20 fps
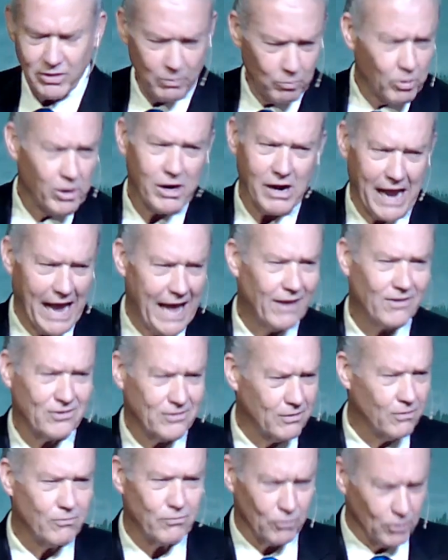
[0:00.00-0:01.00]
we're asked
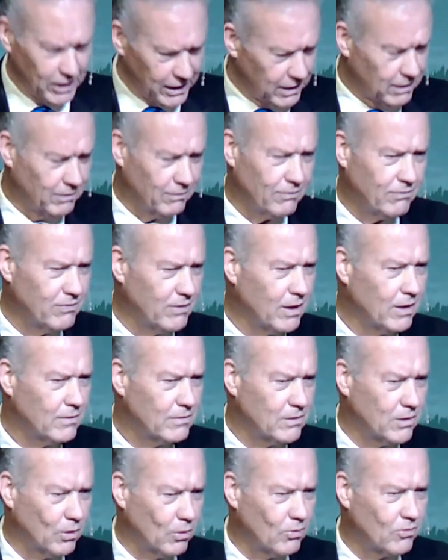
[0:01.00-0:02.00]
to forgive
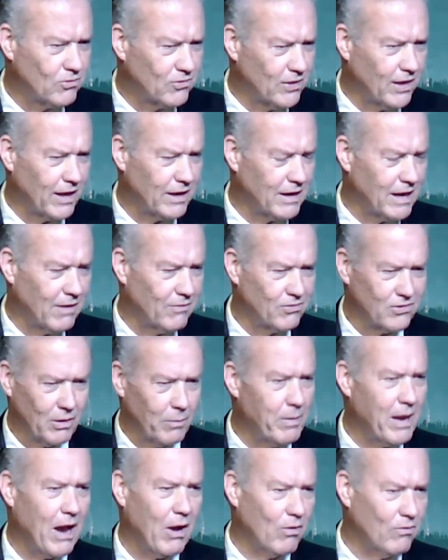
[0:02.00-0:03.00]
those that have
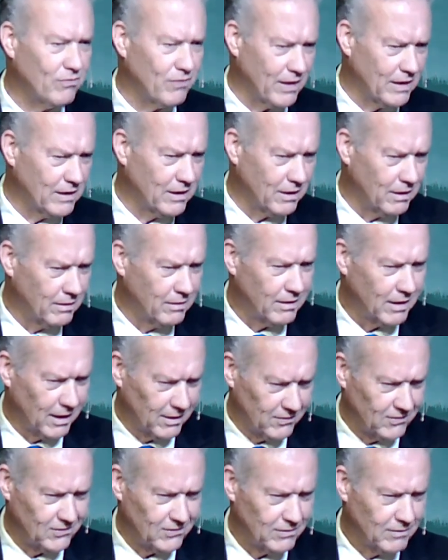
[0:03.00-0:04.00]
somehow offended
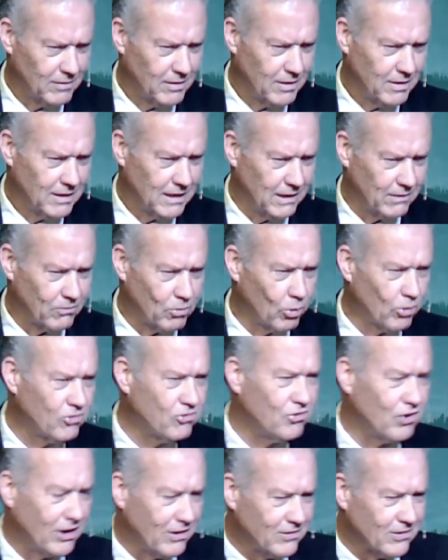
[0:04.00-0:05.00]
us. And of course,
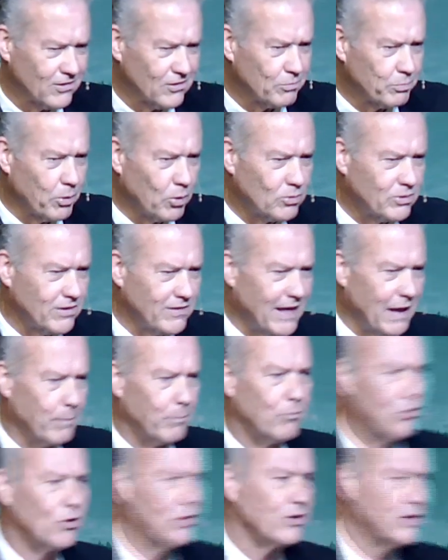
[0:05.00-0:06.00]
Jesus spoke to that
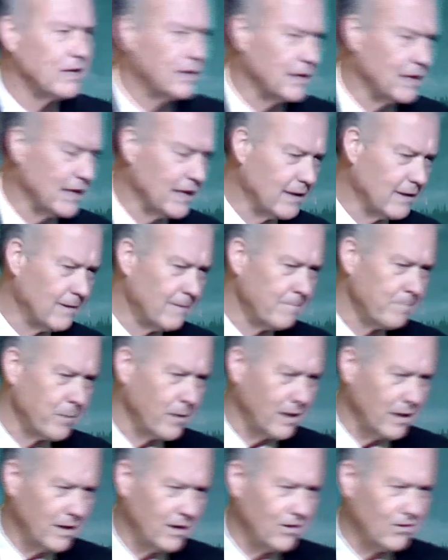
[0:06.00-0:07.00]
brilliantly
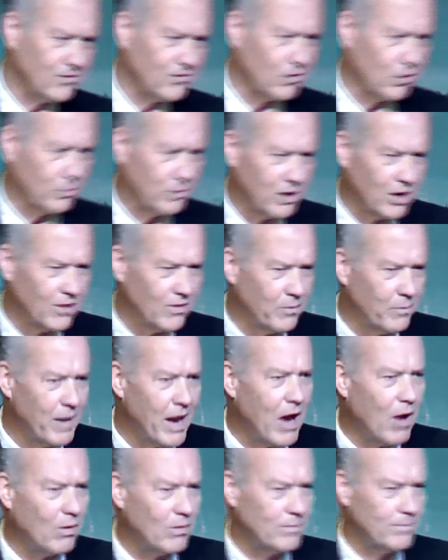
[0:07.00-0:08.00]
in his Sermon on the
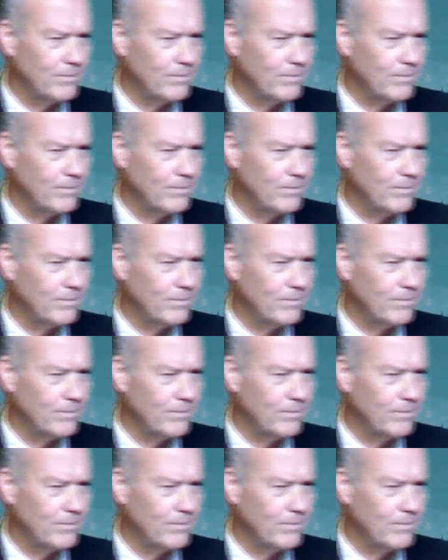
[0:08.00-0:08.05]
Mount.